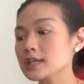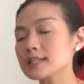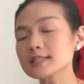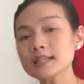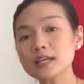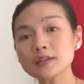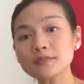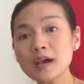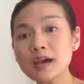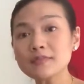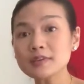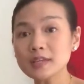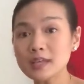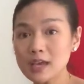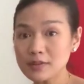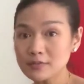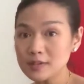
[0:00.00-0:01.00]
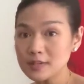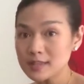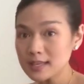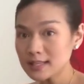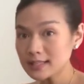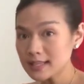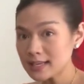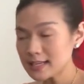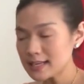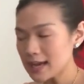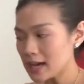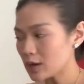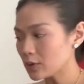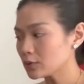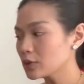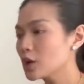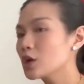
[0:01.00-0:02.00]
Instead of having everything laid
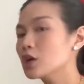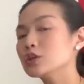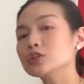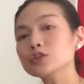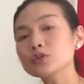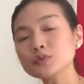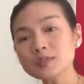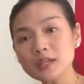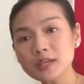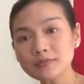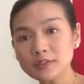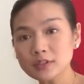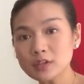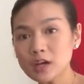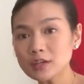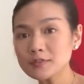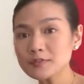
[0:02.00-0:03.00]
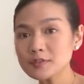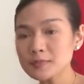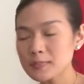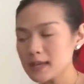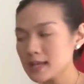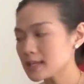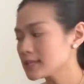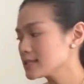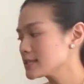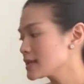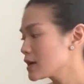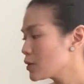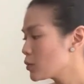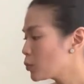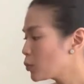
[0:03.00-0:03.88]
out, you save a lot of space